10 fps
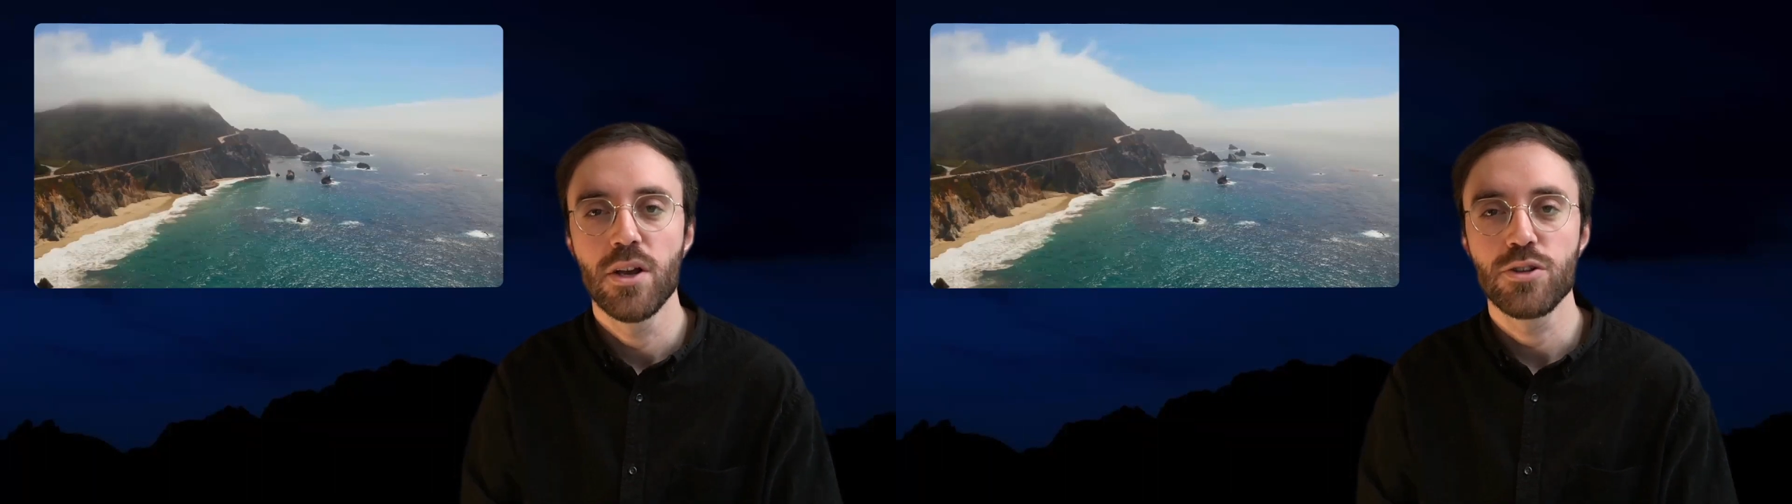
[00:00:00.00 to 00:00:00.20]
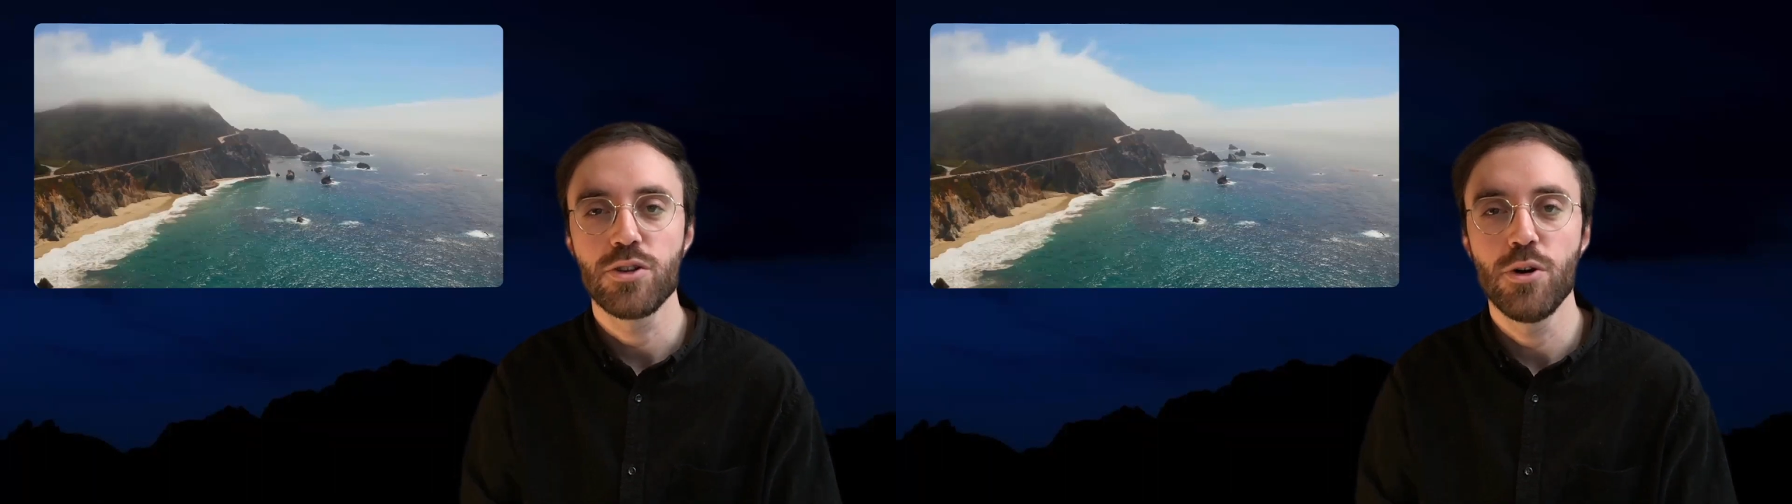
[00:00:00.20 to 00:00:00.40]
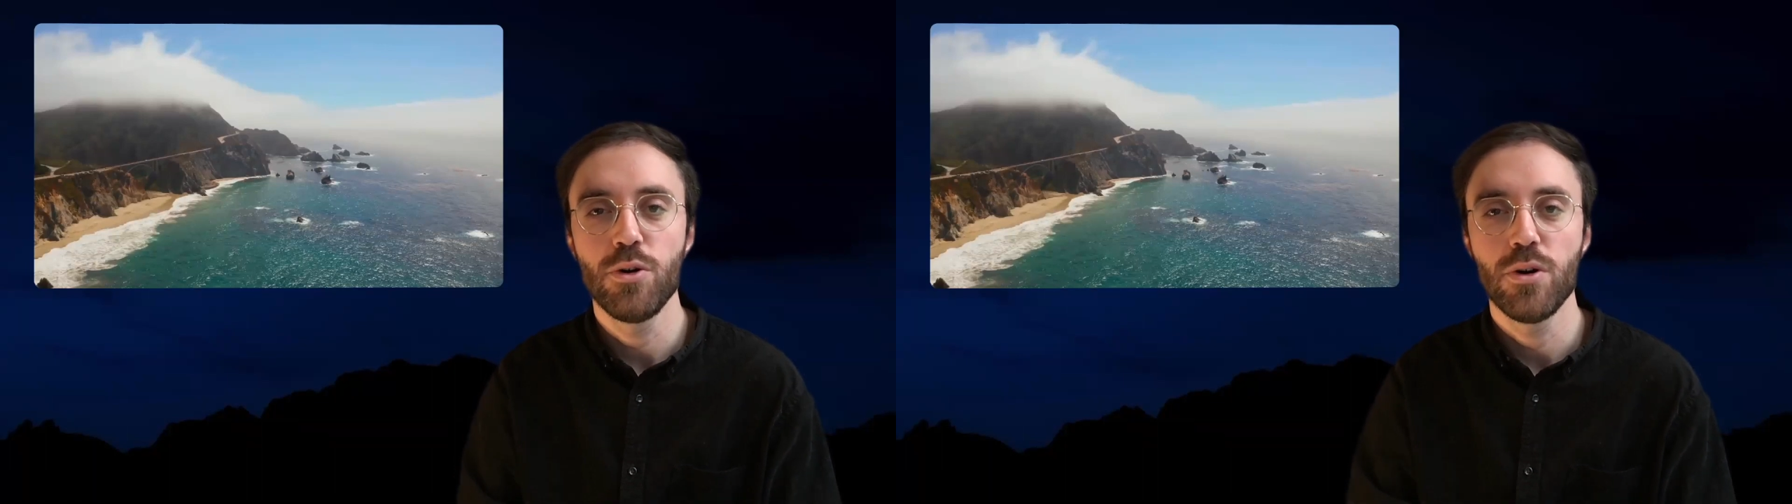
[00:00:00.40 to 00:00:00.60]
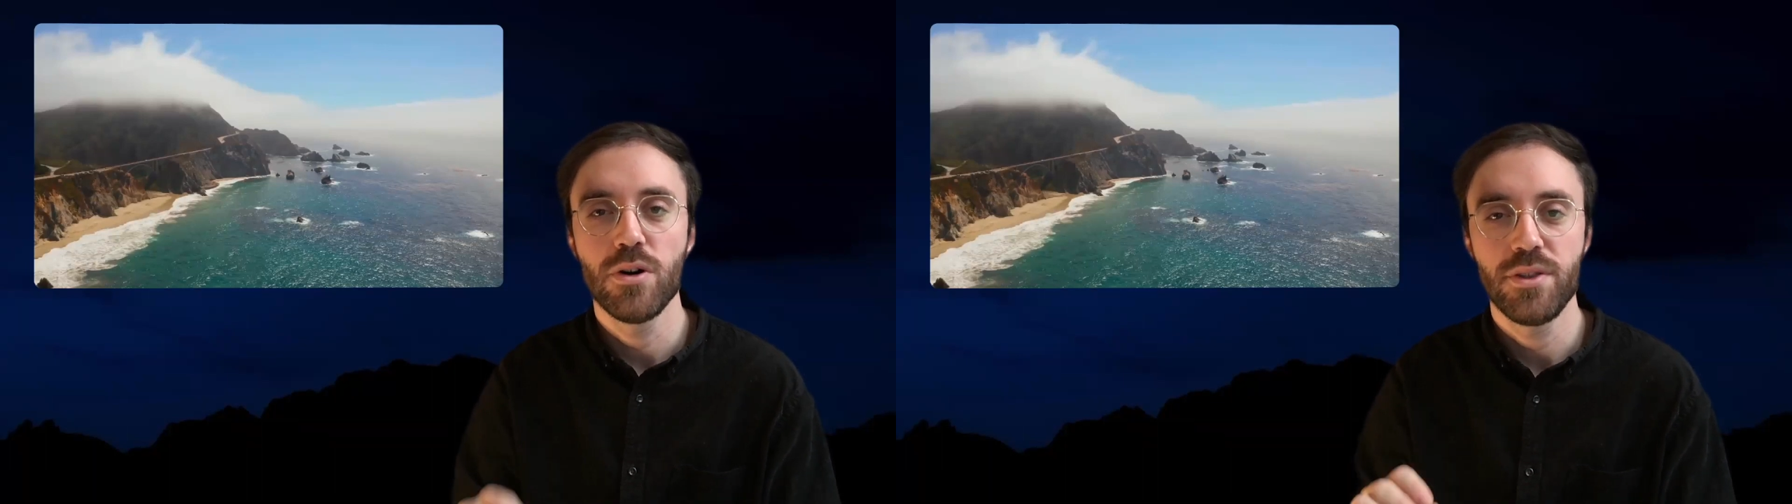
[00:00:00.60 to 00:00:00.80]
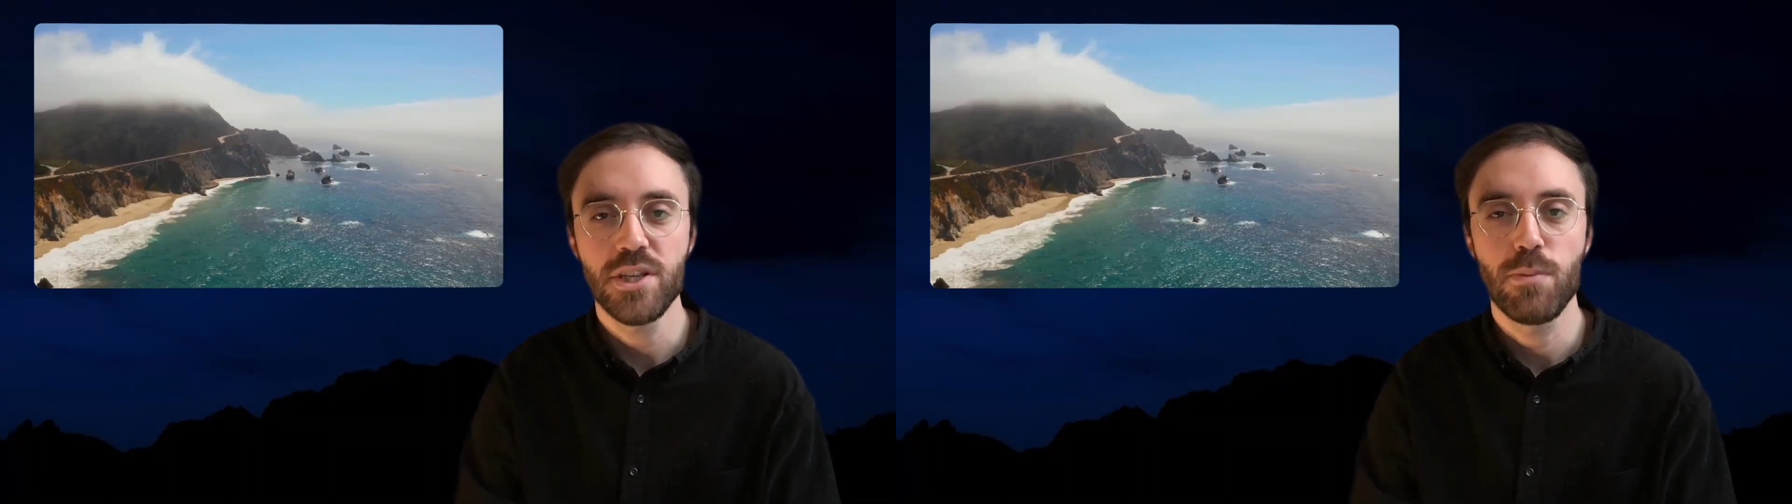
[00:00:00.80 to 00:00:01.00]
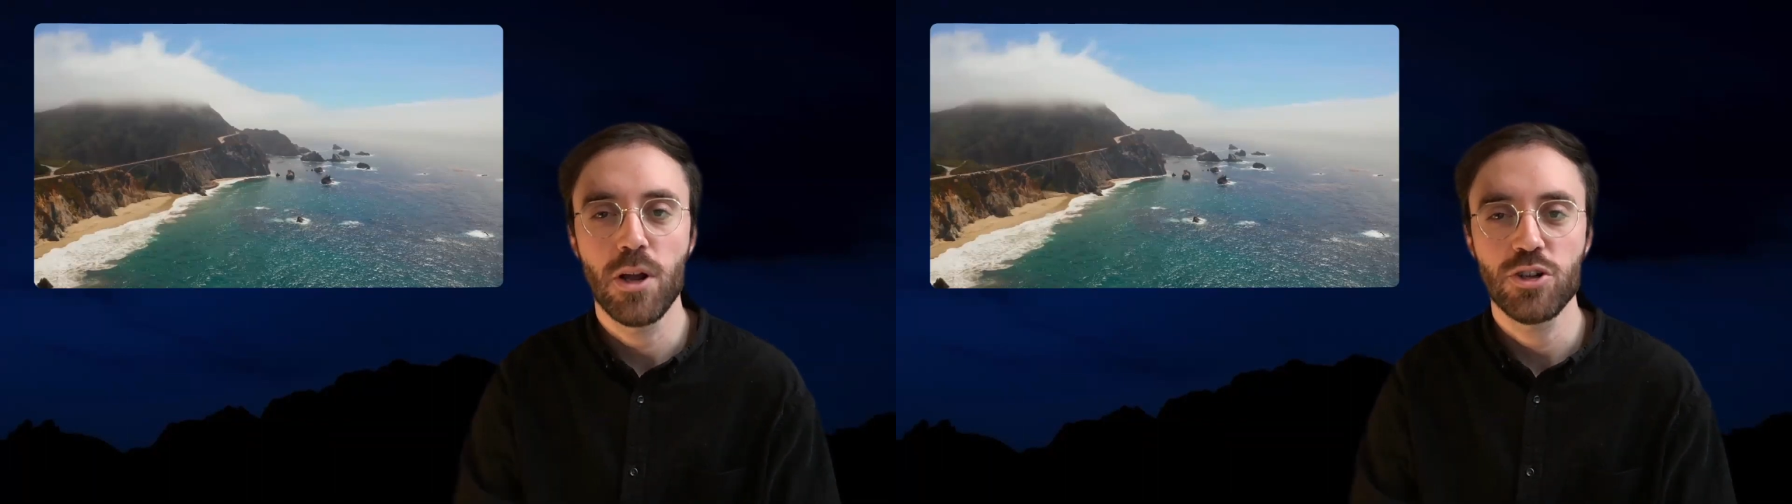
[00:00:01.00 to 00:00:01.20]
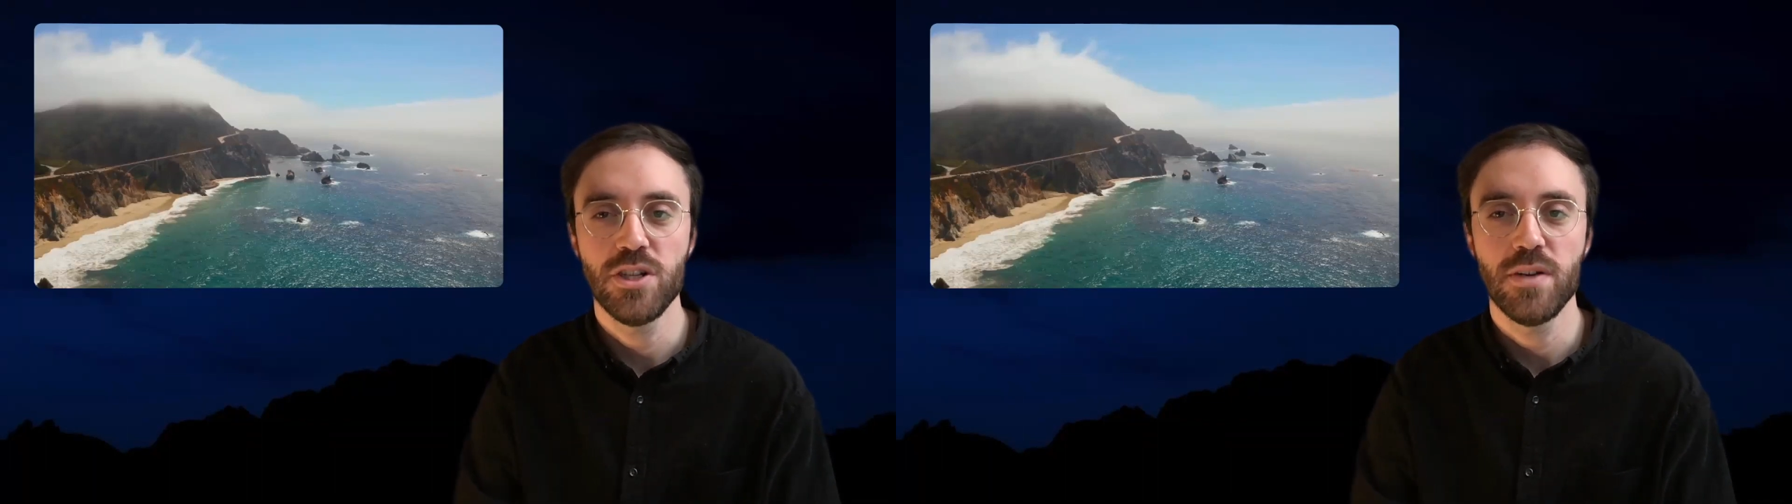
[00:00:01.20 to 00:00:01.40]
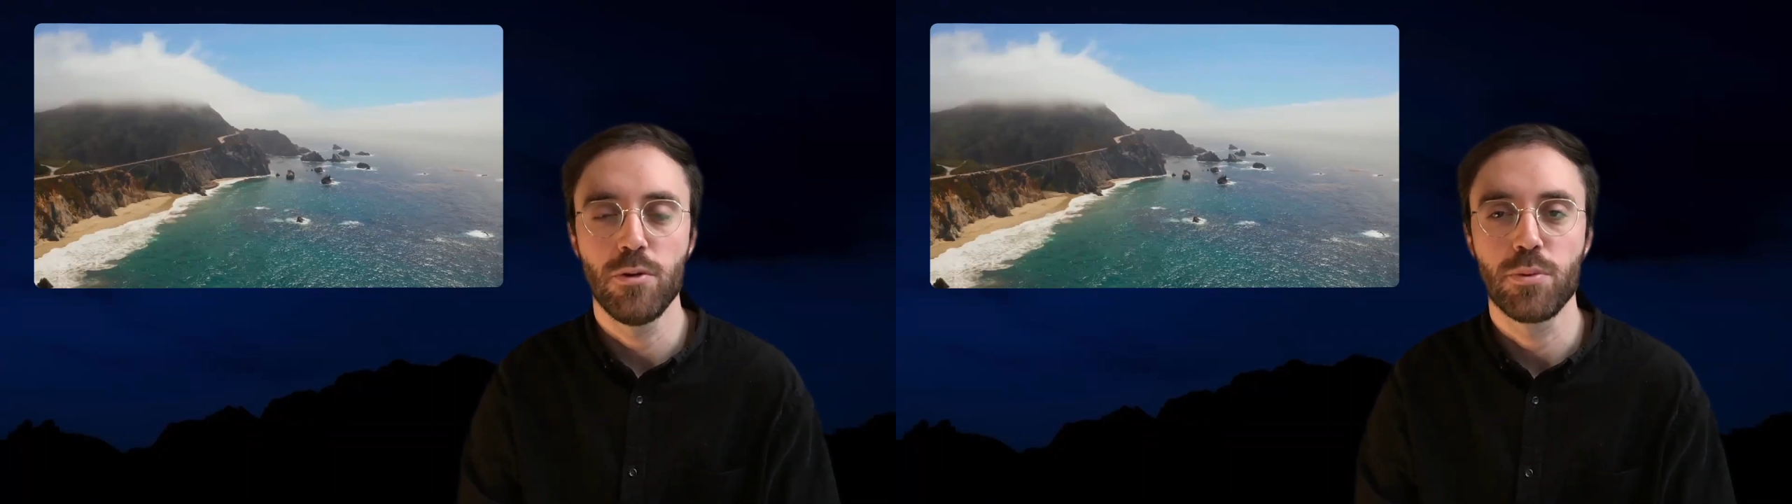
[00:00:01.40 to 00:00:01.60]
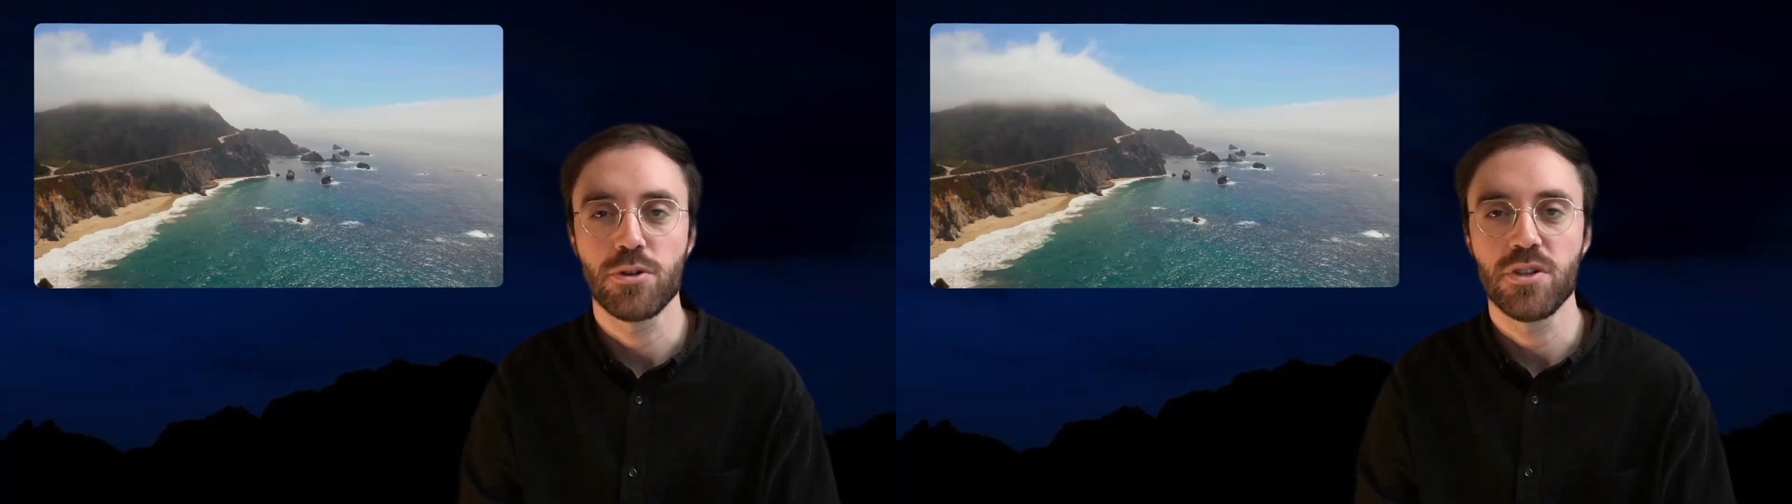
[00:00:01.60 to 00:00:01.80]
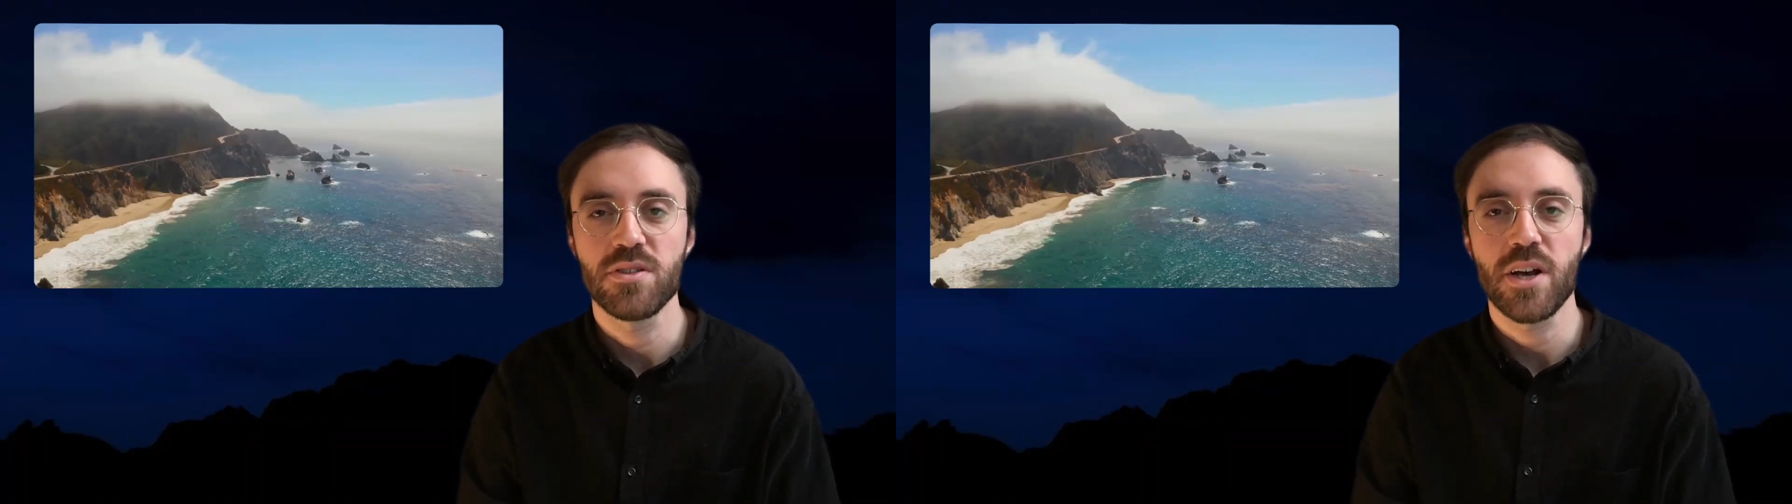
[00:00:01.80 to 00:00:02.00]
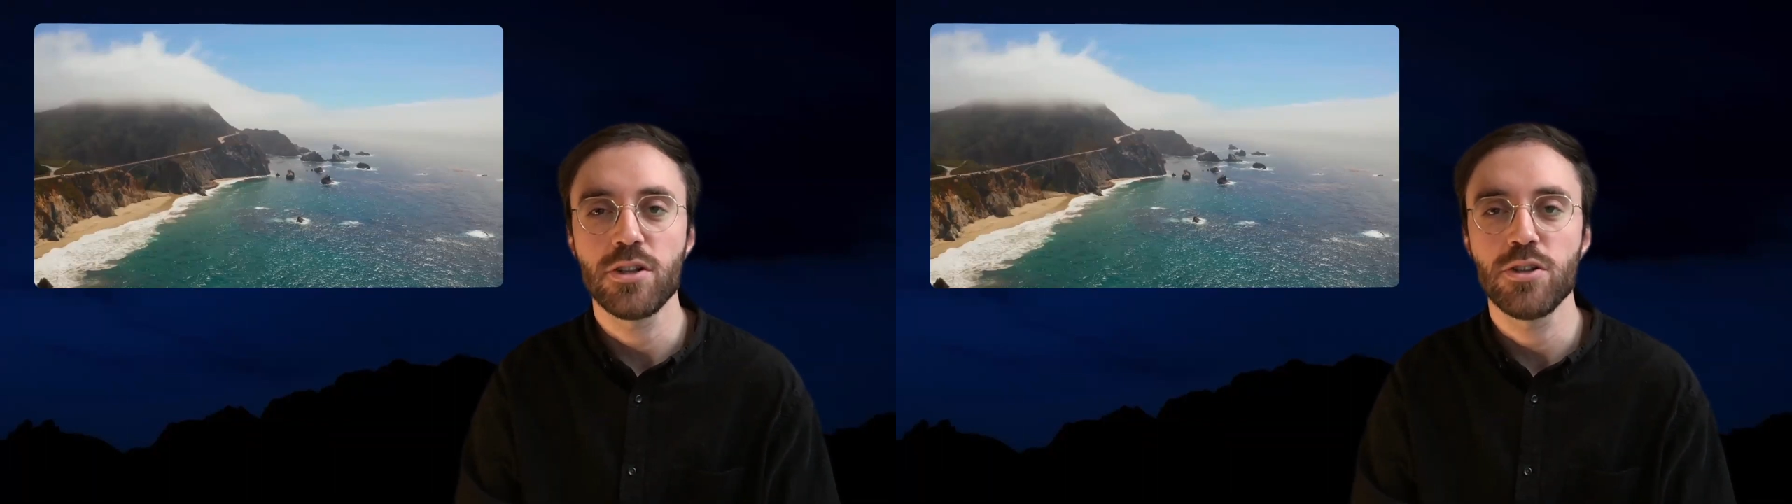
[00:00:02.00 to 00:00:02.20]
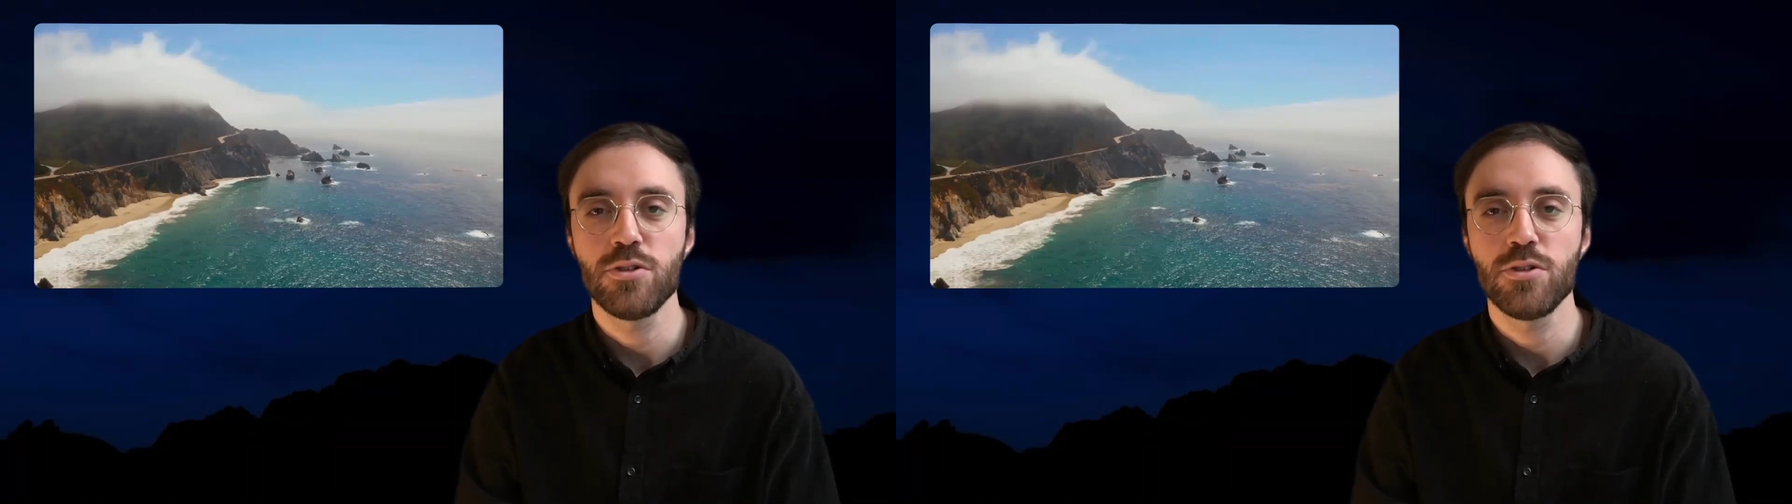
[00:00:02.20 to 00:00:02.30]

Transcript: So this blockchain developer decides